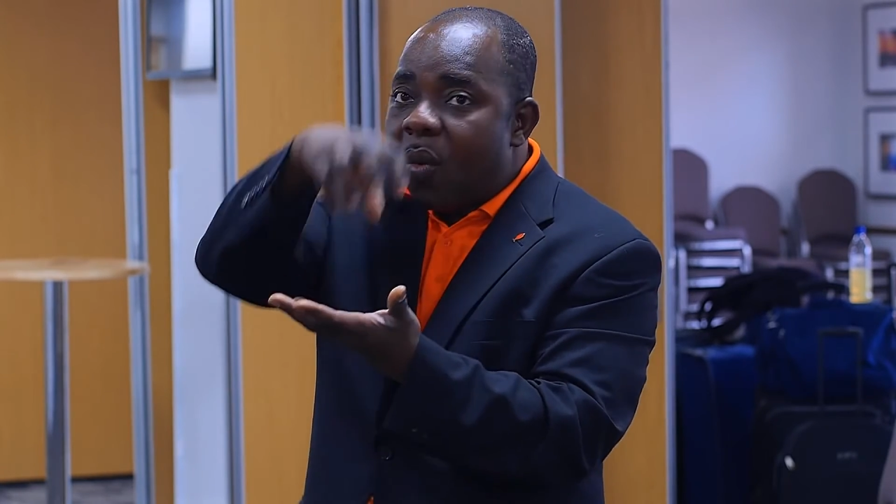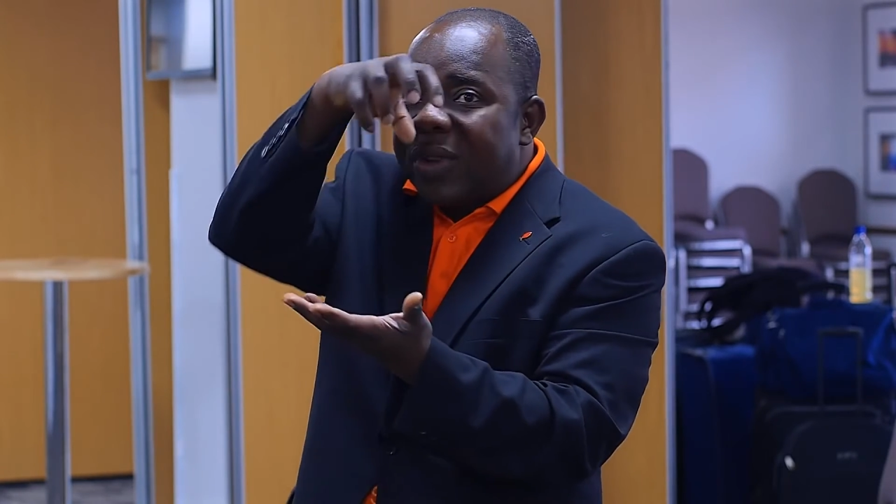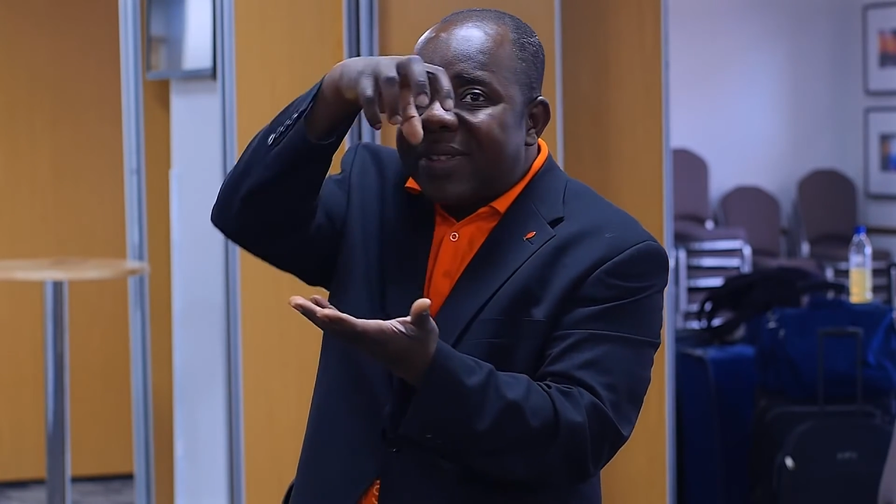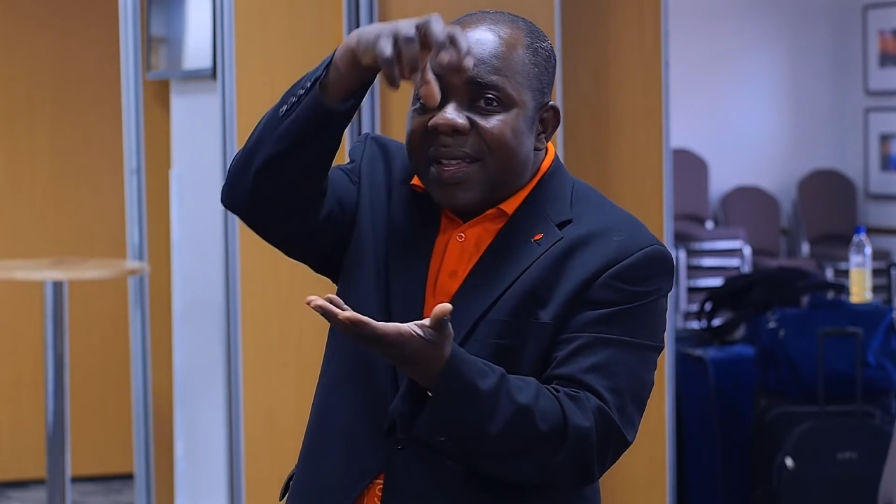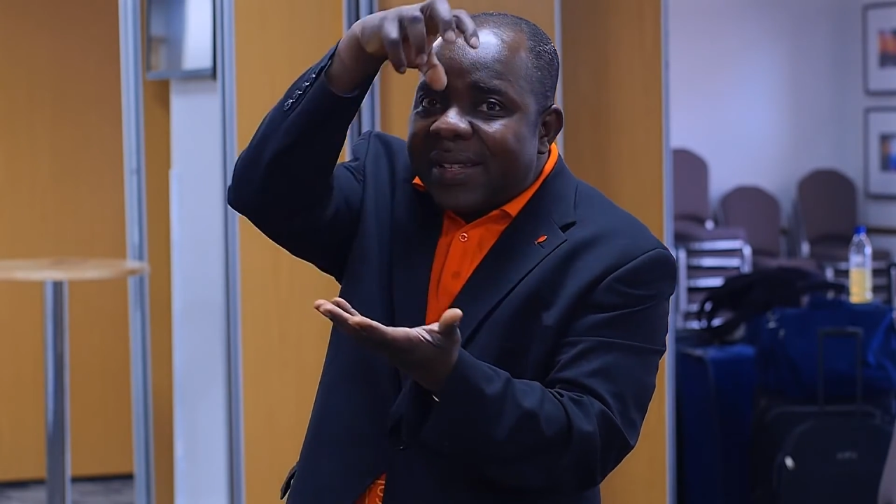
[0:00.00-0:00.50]

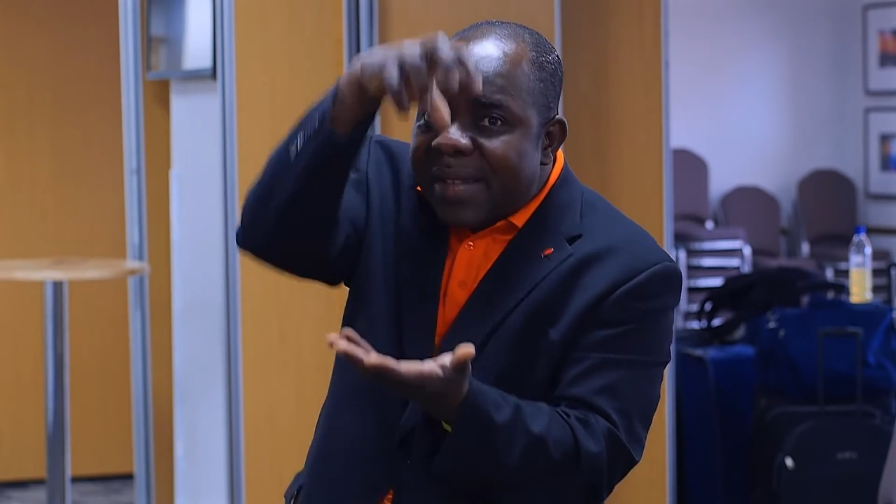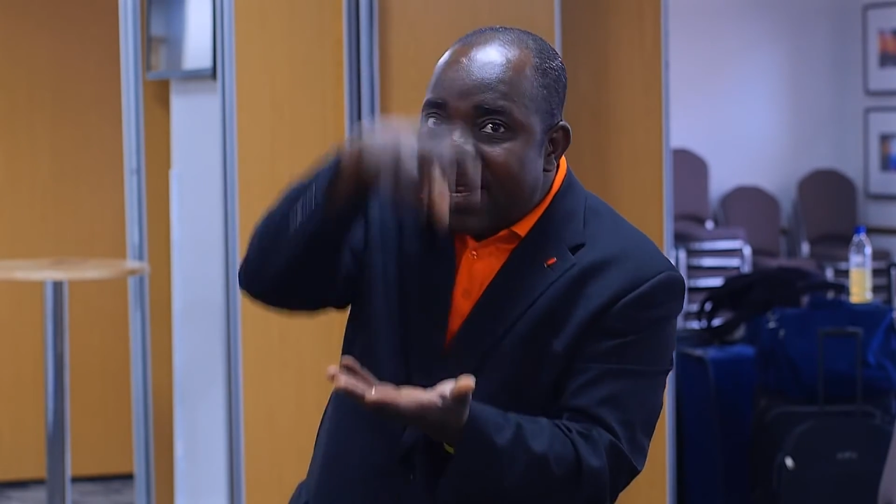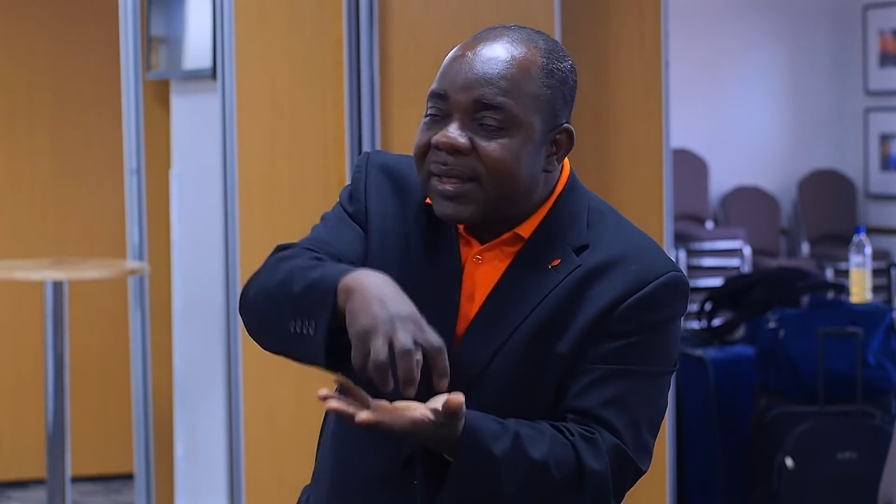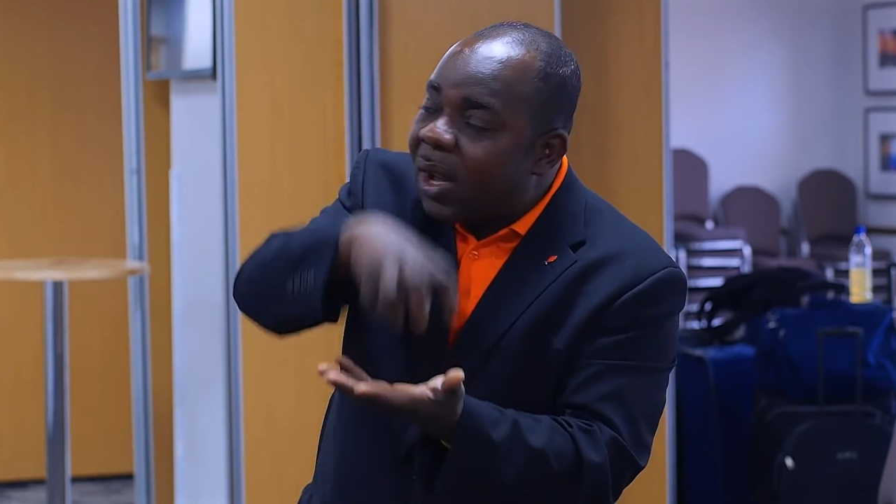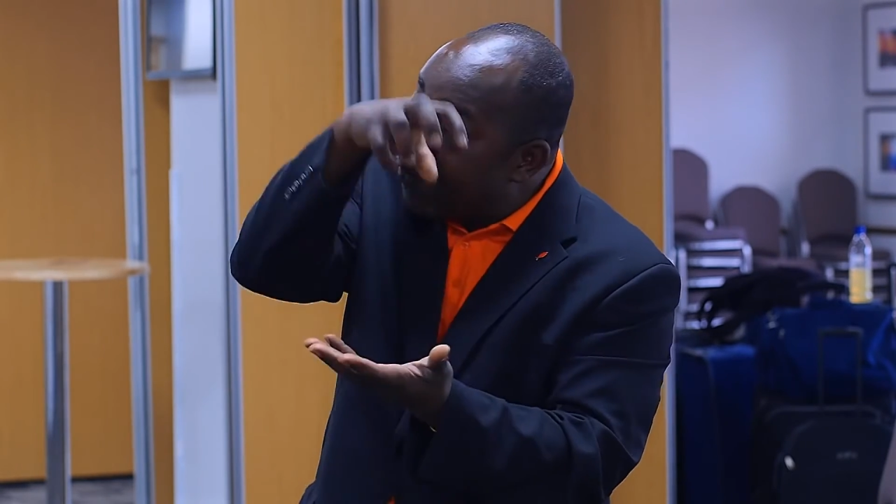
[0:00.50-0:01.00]
was in the
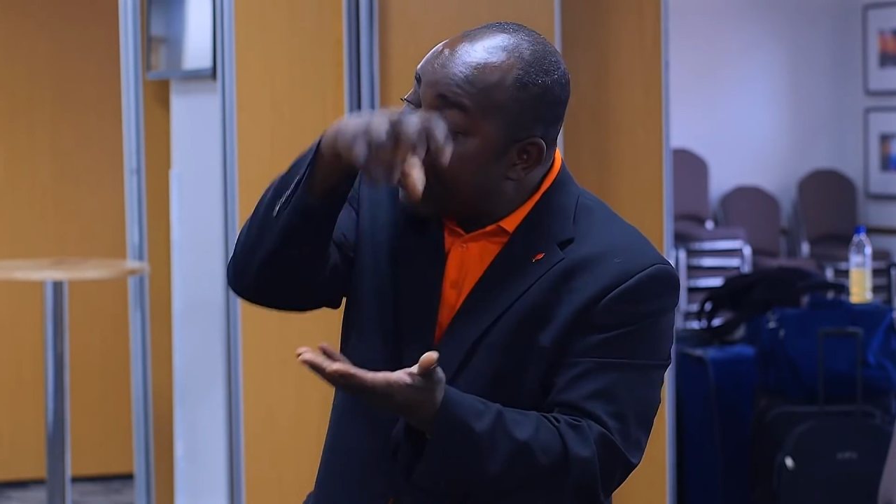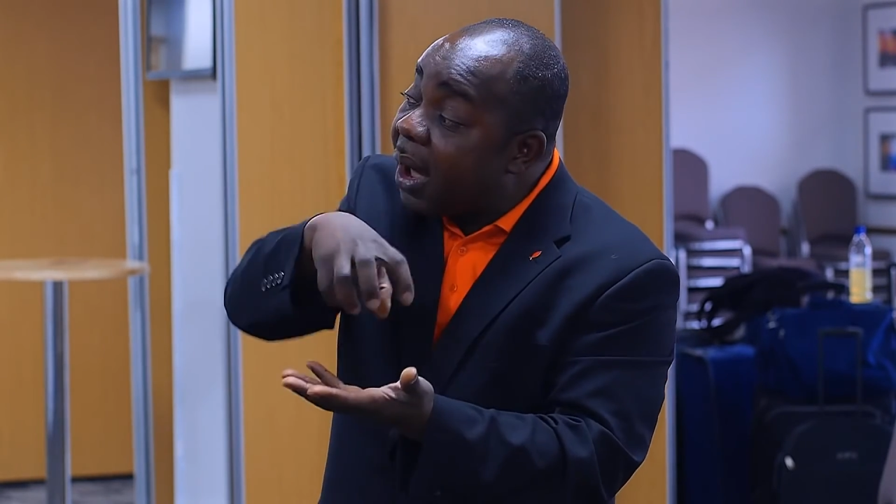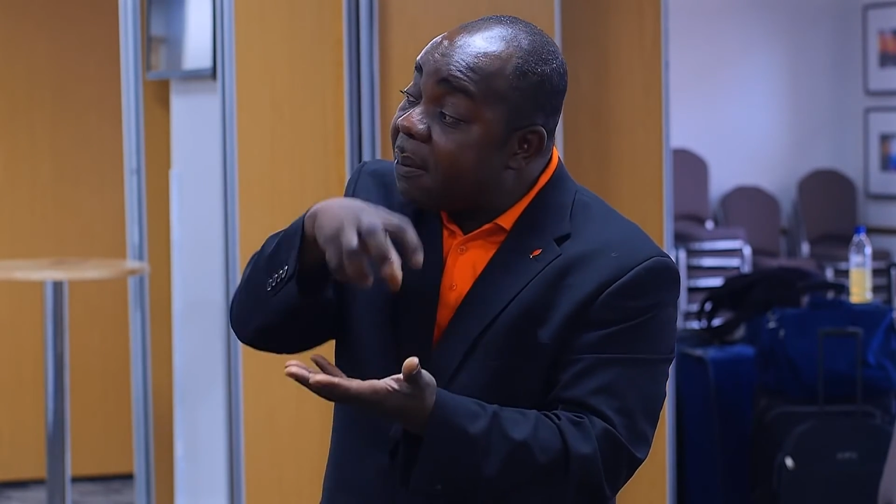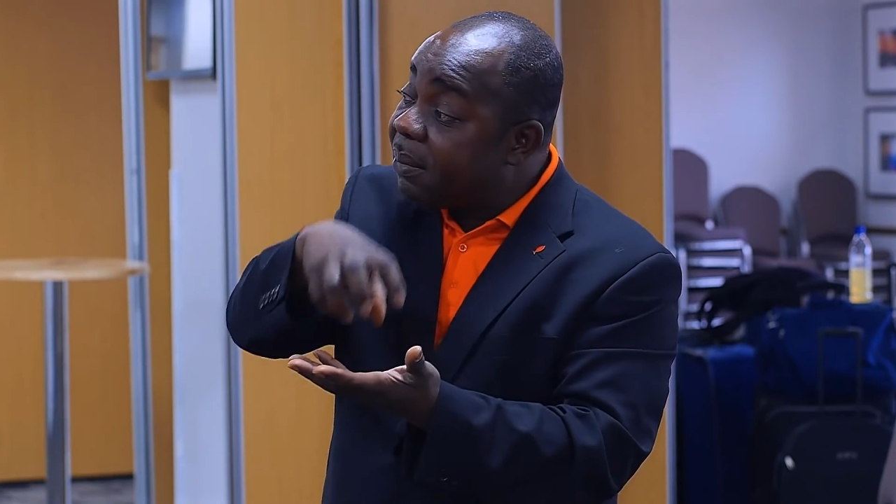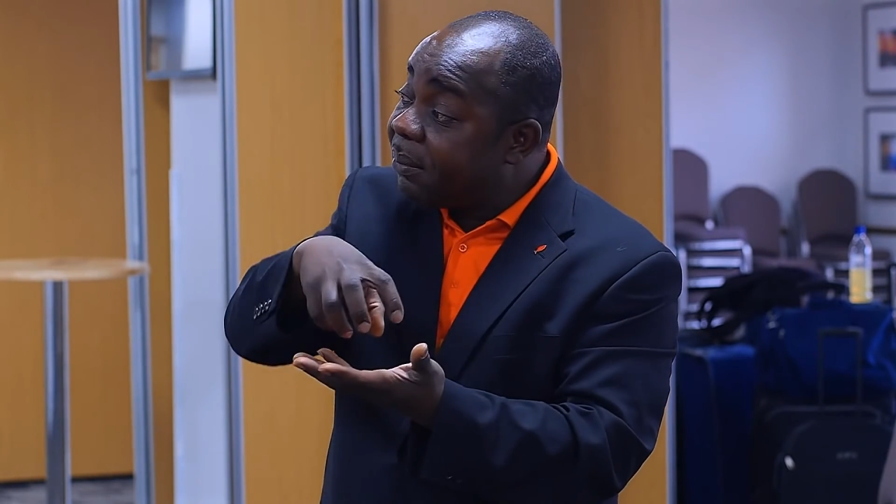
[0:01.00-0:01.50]
center of the
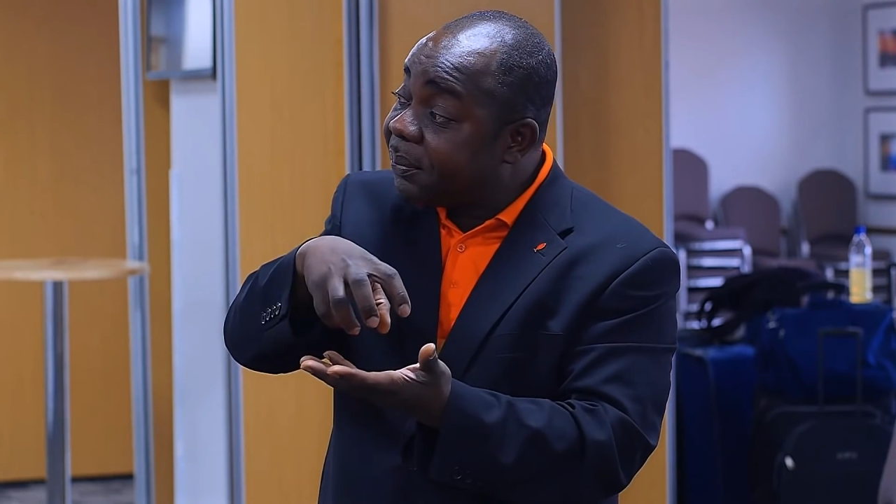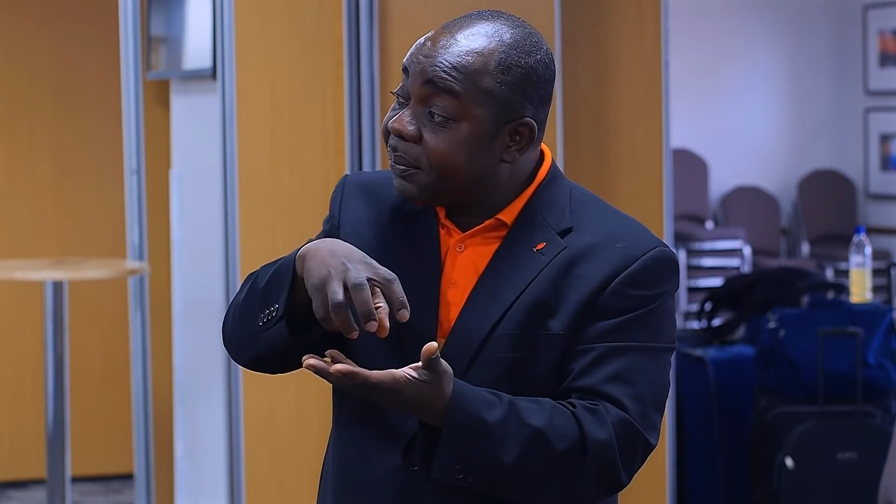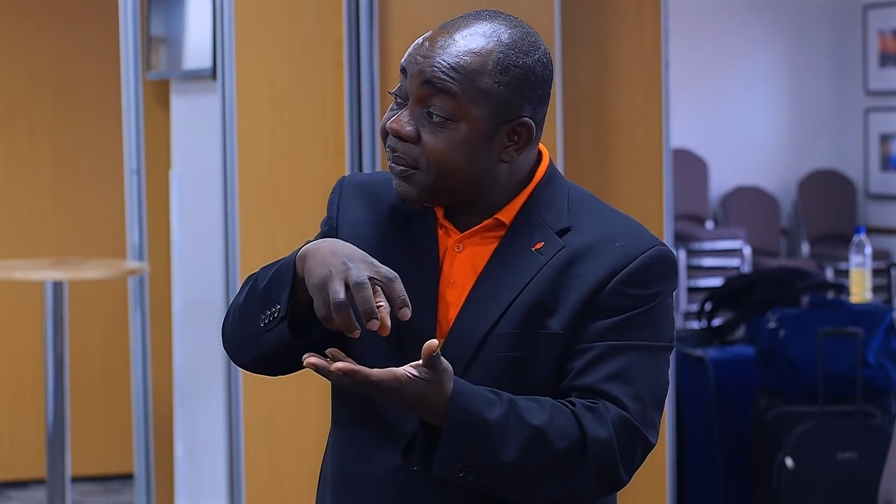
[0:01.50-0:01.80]
camp,